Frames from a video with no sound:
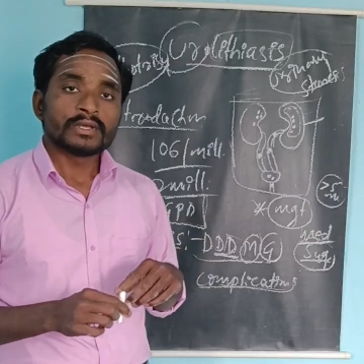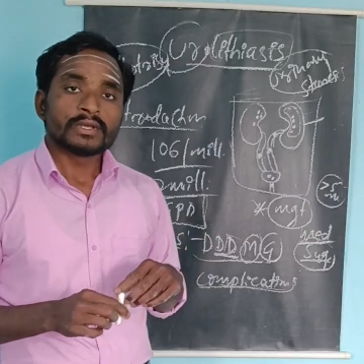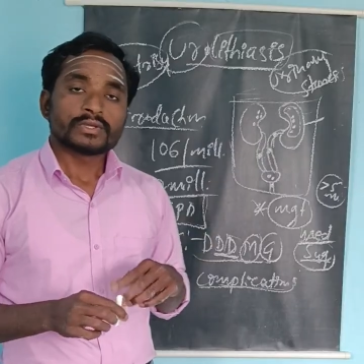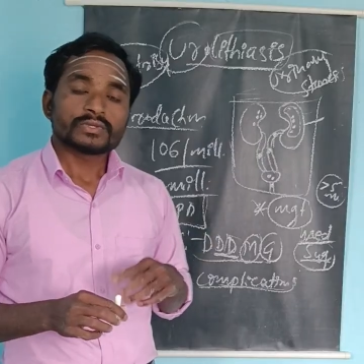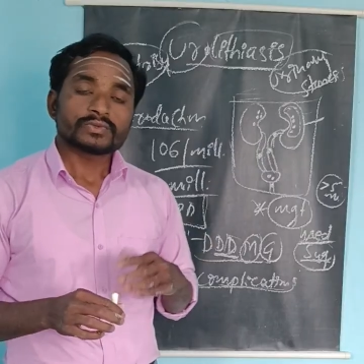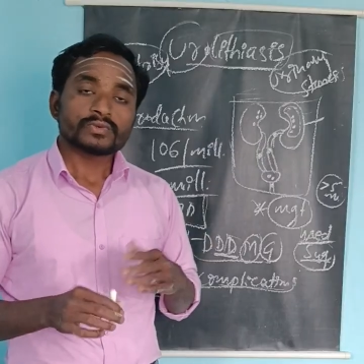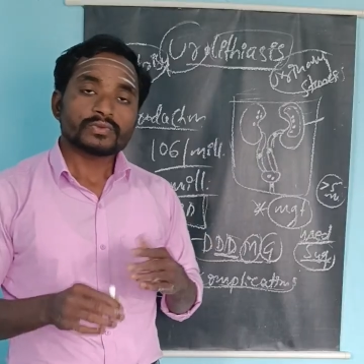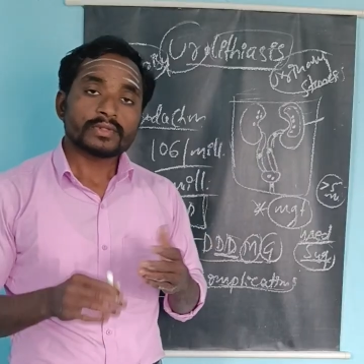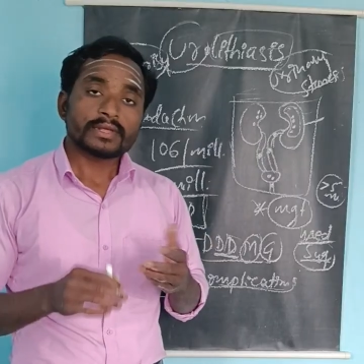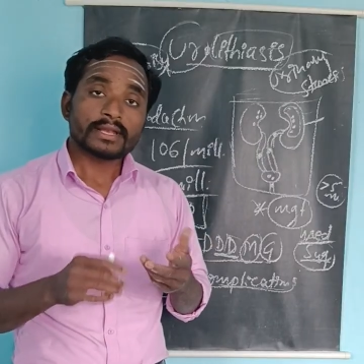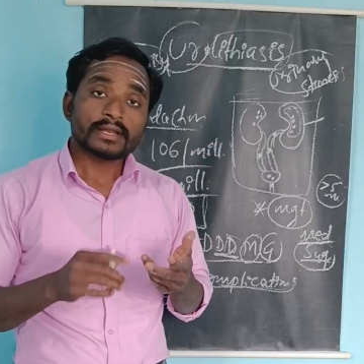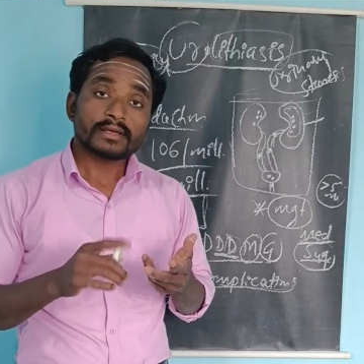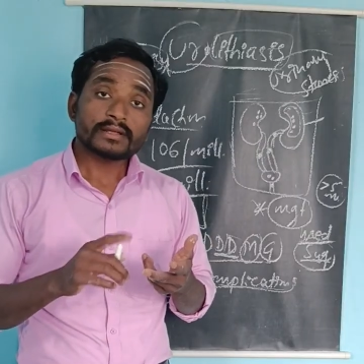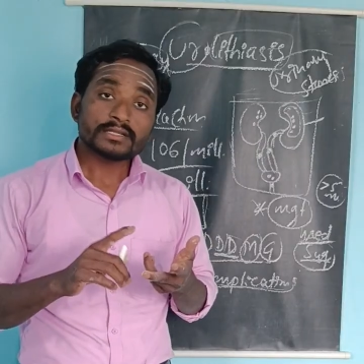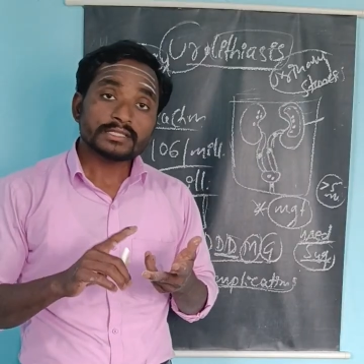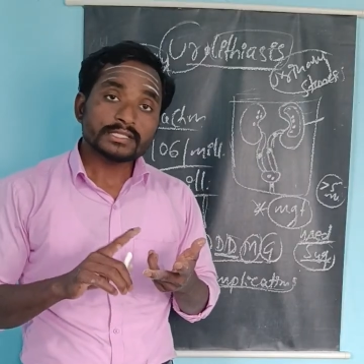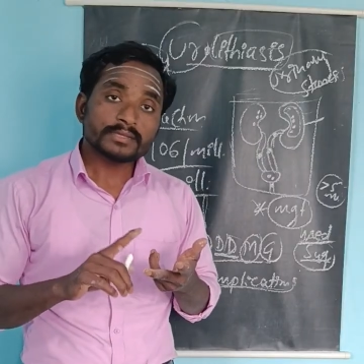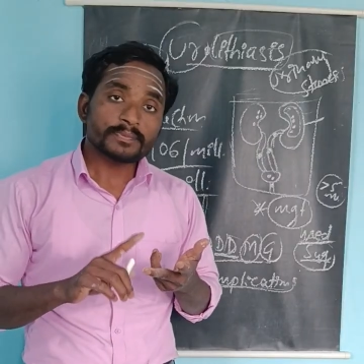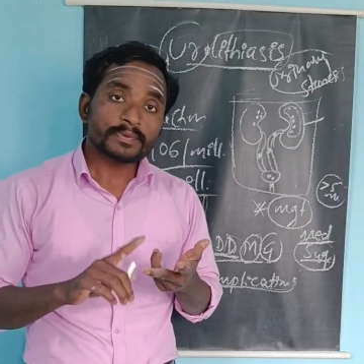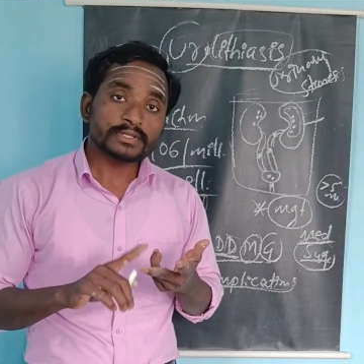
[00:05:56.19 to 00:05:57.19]
So they
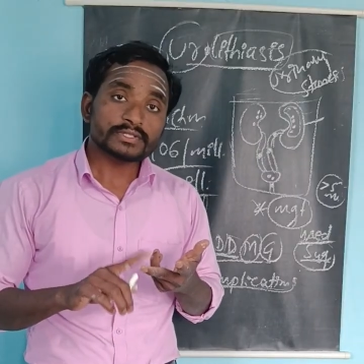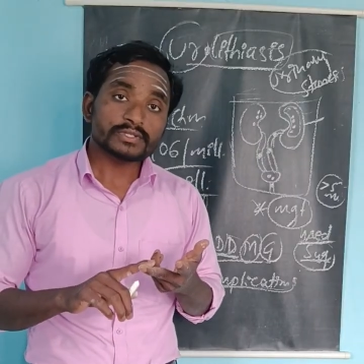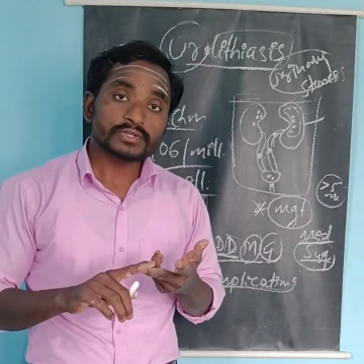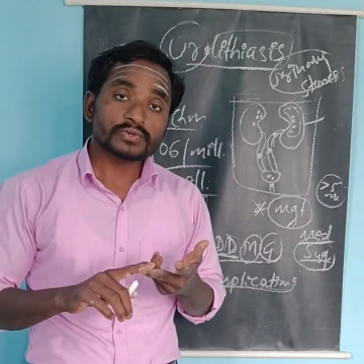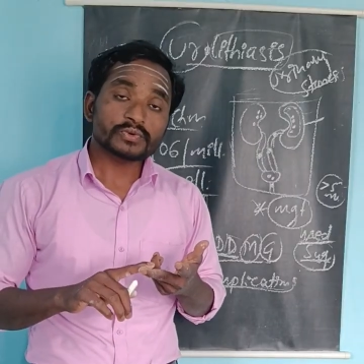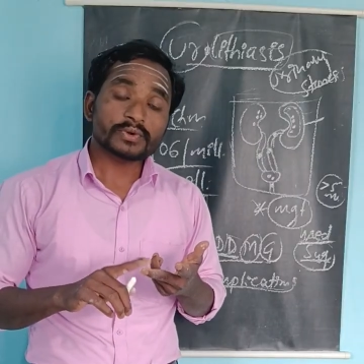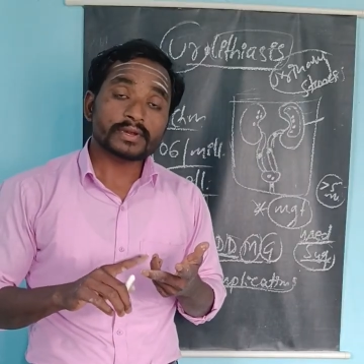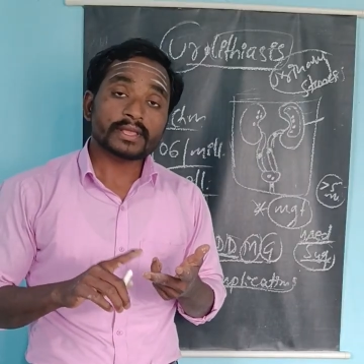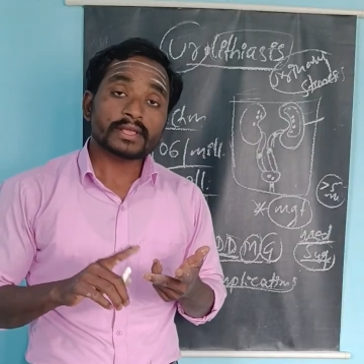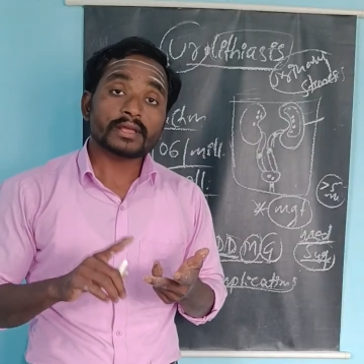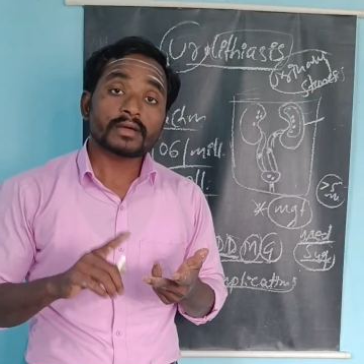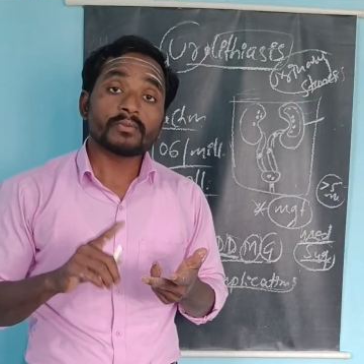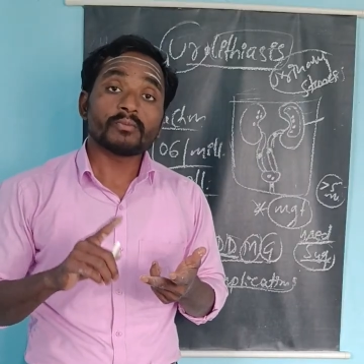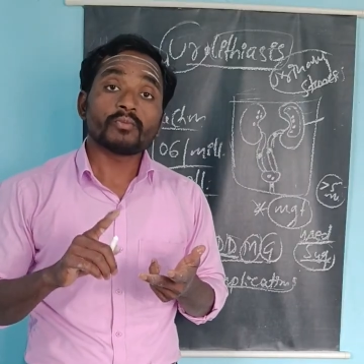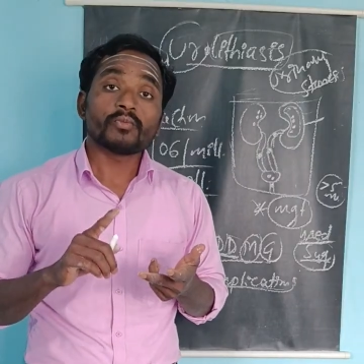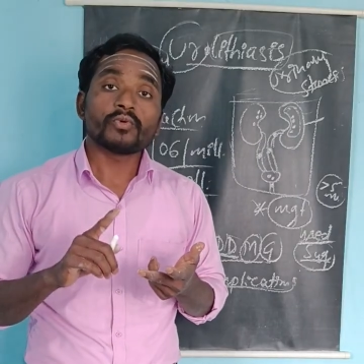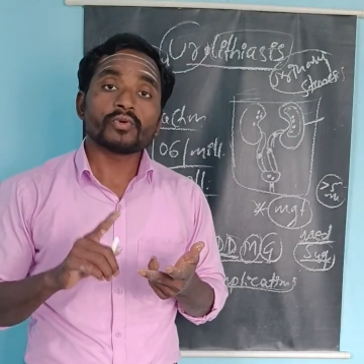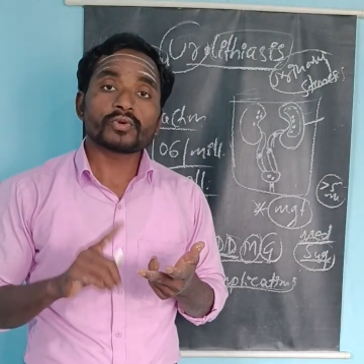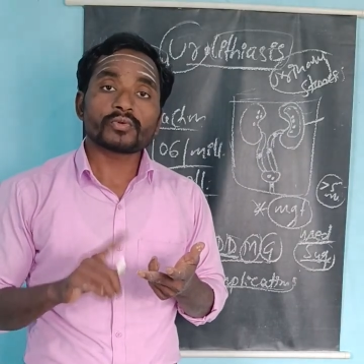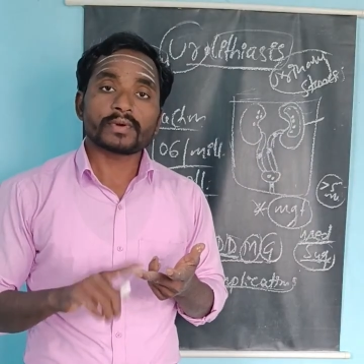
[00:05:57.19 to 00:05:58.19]
encourage the patient to take
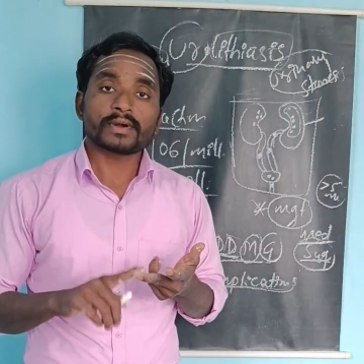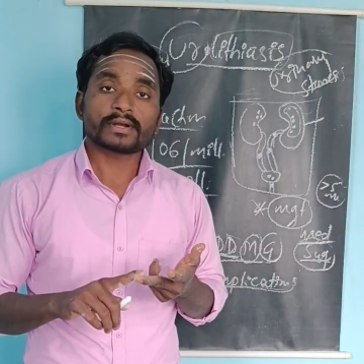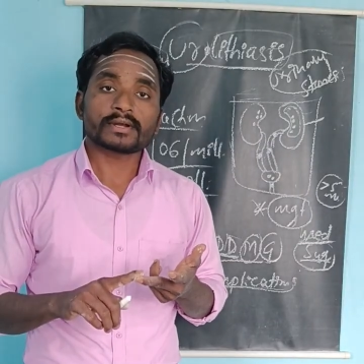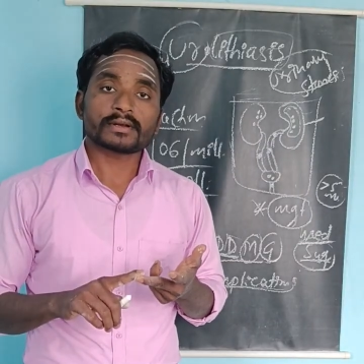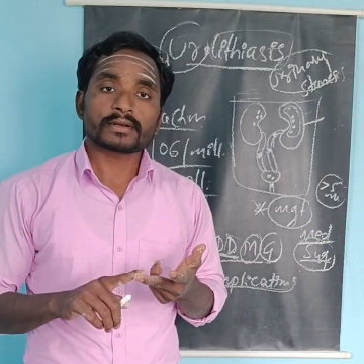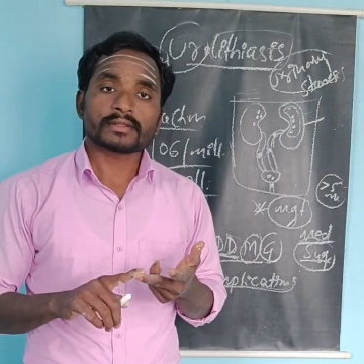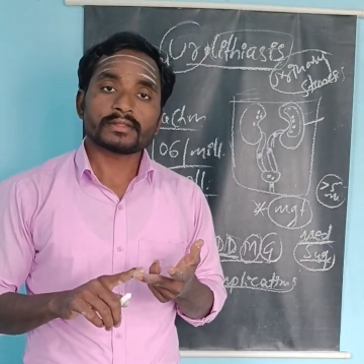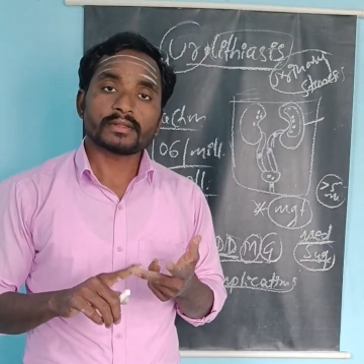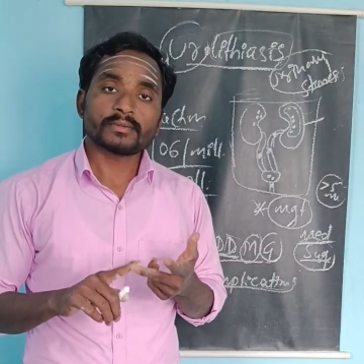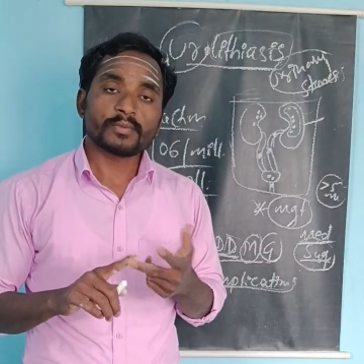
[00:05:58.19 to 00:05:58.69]
more water